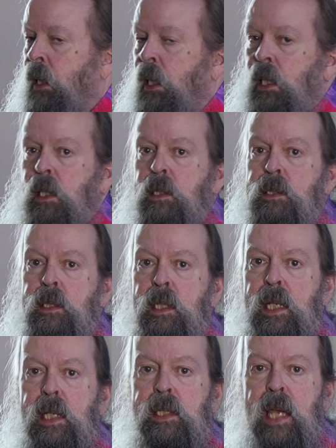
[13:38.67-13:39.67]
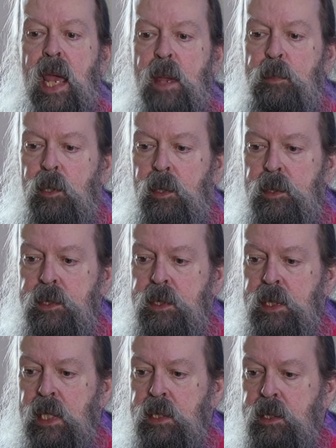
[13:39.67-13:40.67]
is you need cables
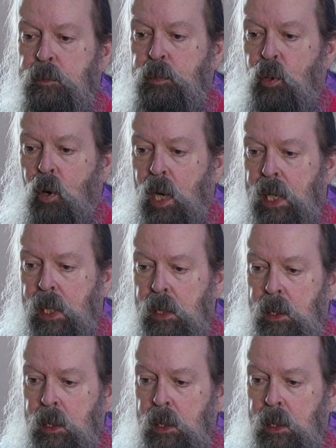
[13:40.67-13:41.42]
that support it,